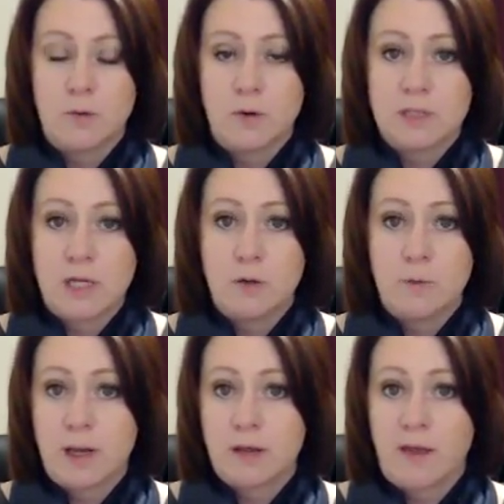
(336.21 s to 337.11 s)
say you
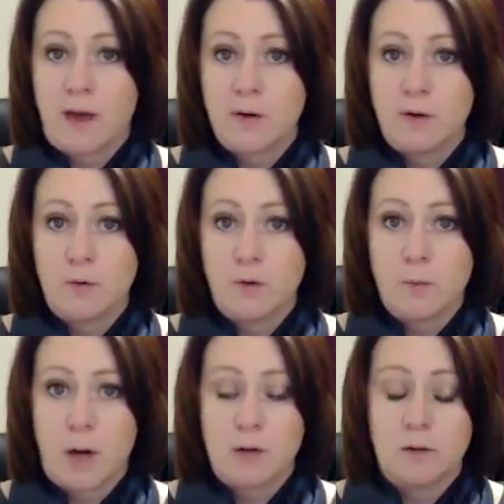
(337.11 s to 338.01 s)
make a thyroid roller
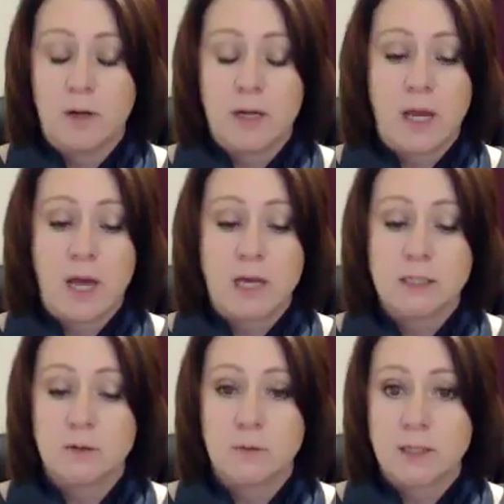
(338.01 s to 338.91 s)
bottle and it
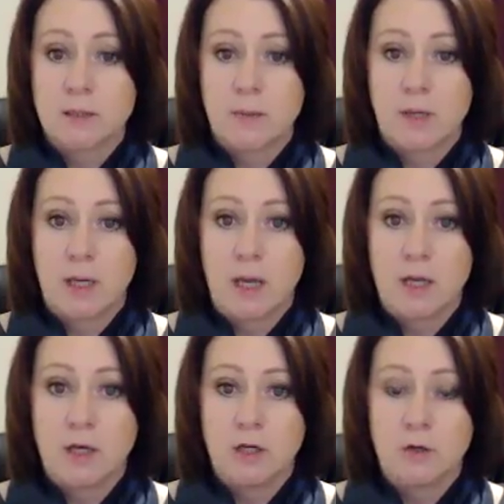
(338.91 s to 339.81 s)
has a recipe,
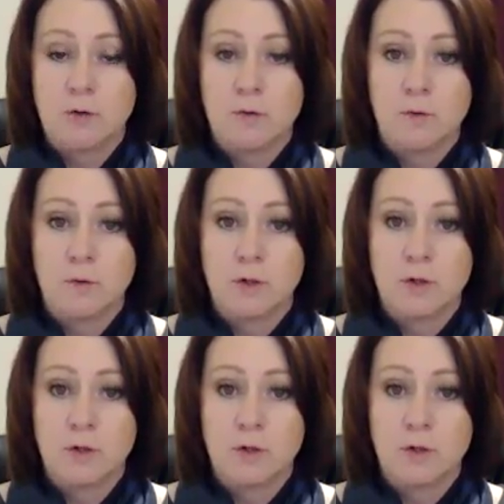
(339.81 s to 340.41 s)
and you